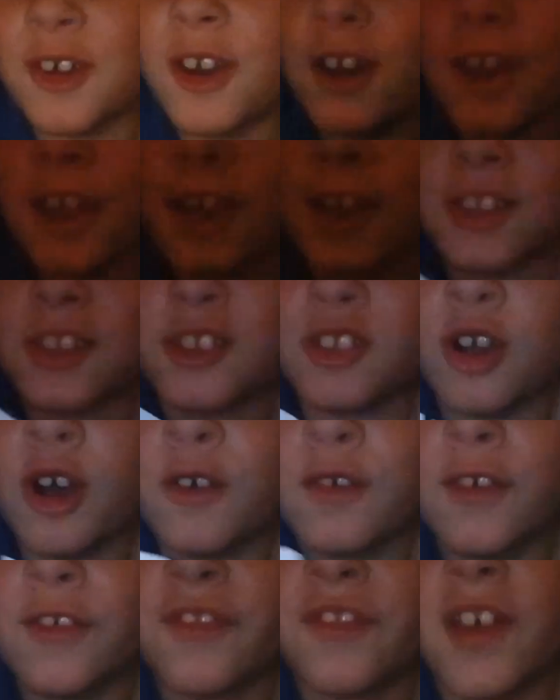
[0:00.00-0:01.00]
thought I could
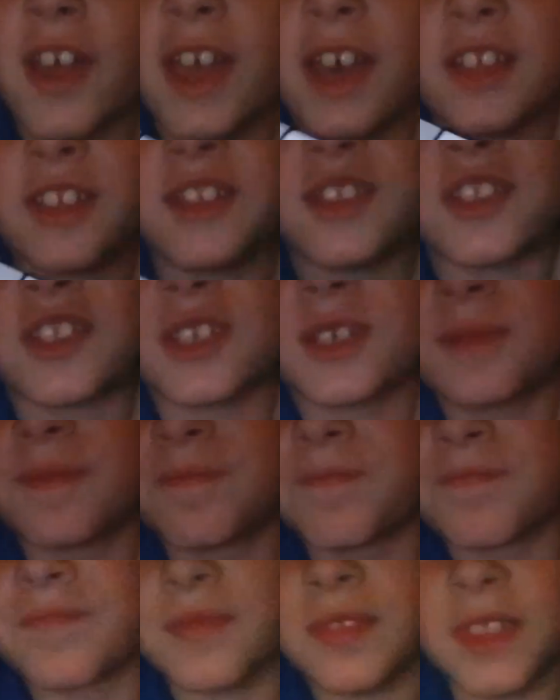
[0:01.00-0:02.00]
solve it fast
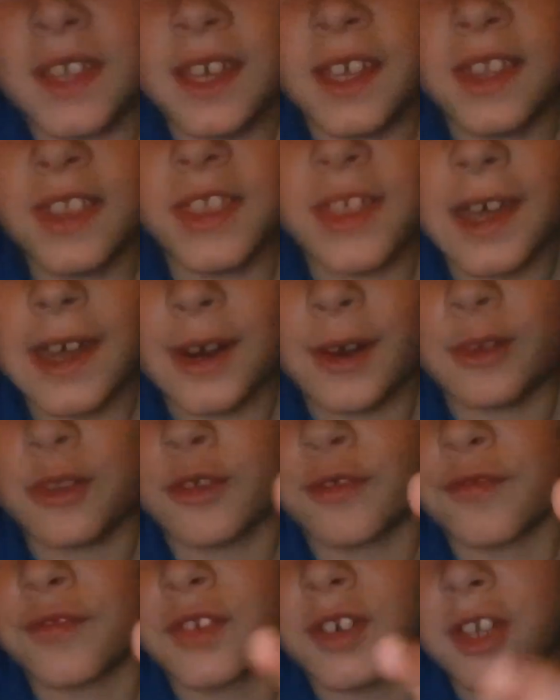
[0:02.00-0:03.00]
in that
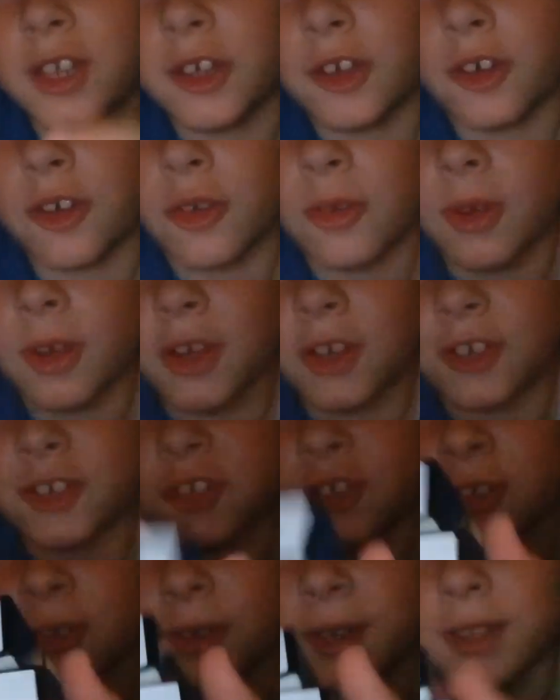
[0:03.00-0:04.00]
other video I
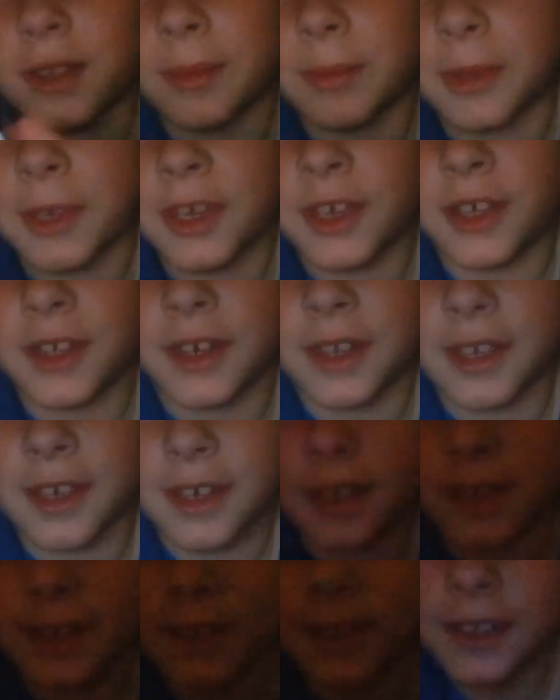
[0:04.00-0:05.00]
showed at the
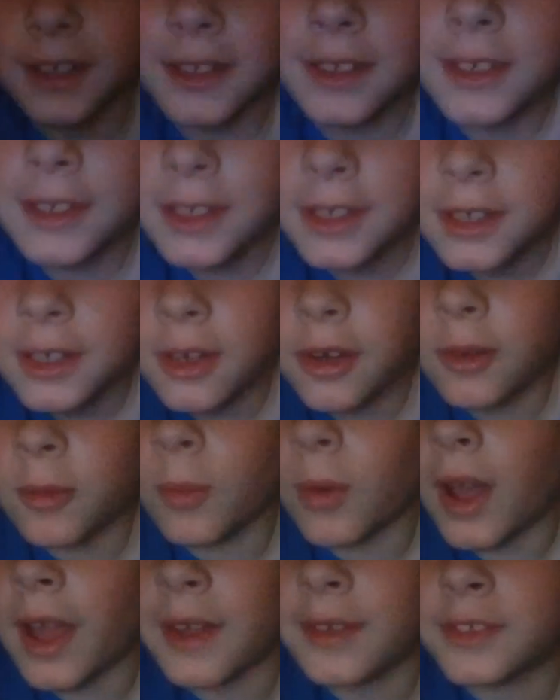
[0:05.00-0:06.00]
beginning.
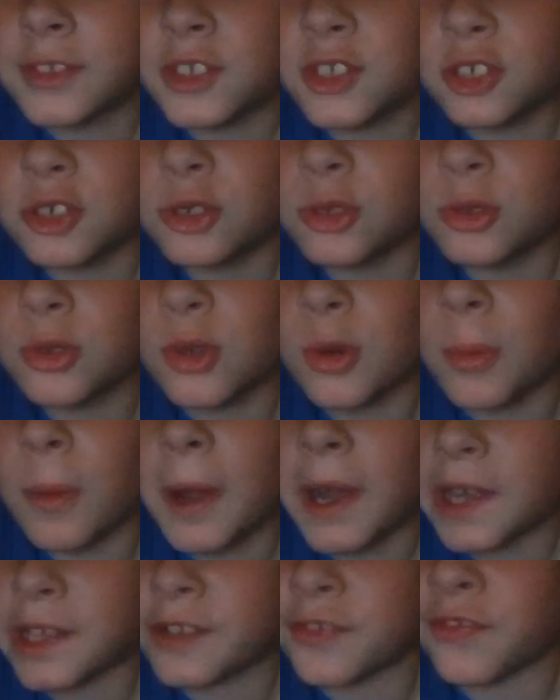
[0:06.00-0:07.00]
I still don't know
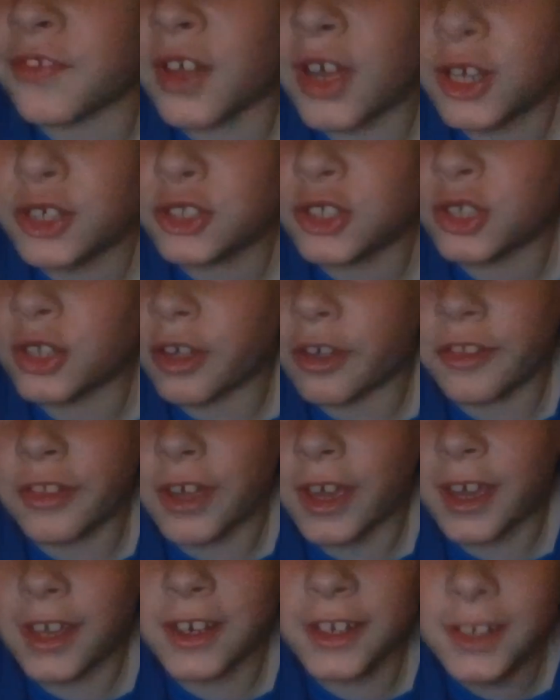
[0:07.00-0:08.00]
why it's flashing like
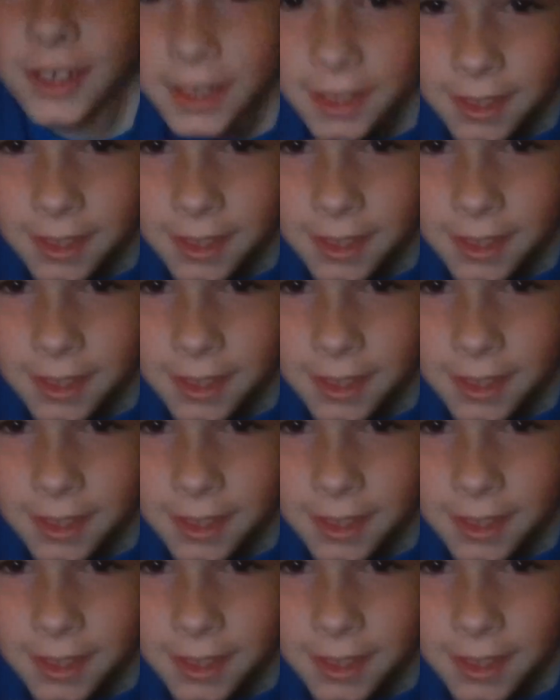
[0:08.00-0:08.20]
that.